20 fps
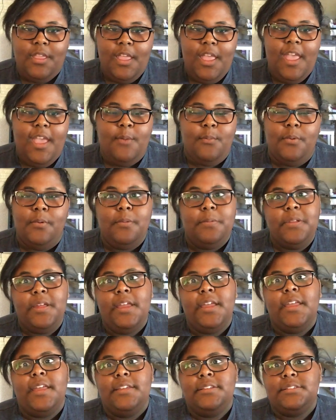and we were
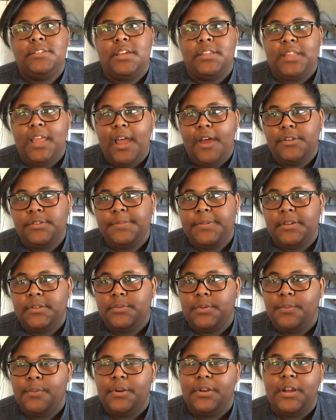playing it inside the house because
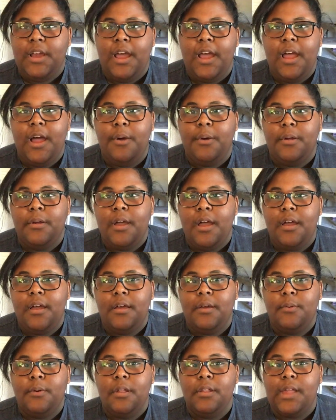we were not
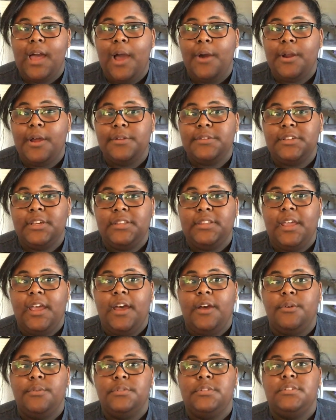allowed outside the
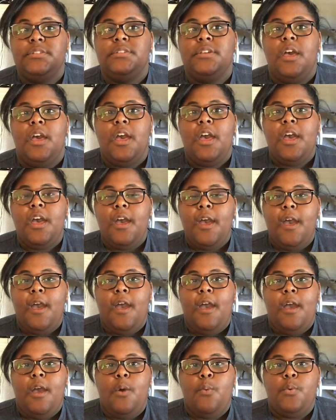house
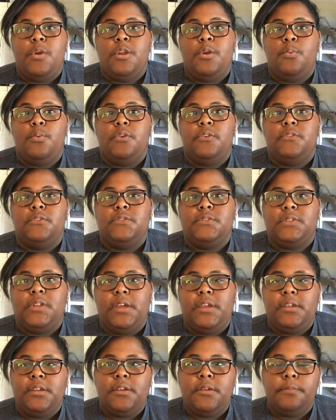when it was
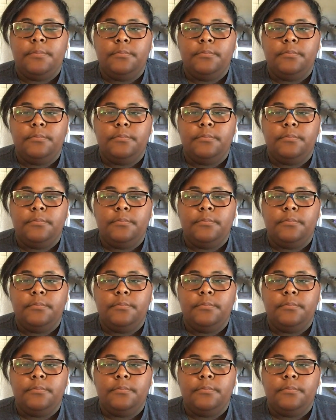like